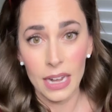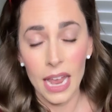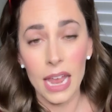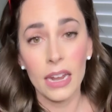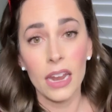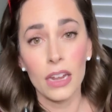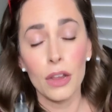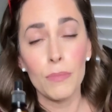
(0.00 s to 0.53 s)
and
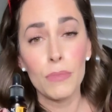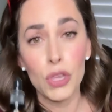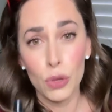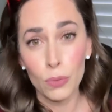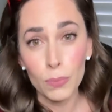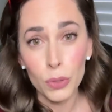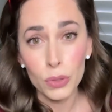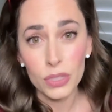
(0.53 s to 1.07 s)
an
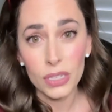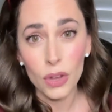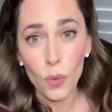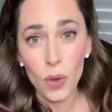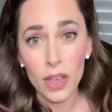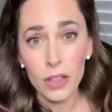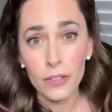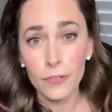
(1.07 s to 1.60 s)
immune boosting
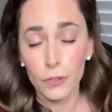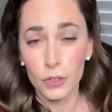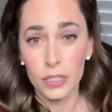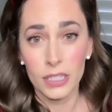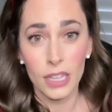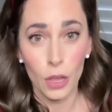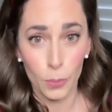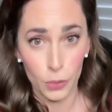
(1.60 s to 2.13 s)
oil for
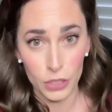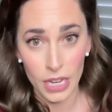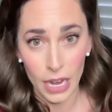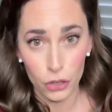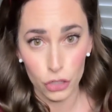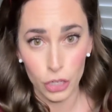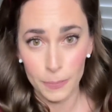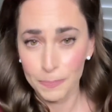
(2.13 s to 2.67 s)
cell
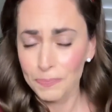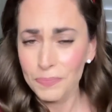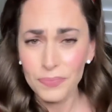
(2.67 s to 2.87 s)
protection.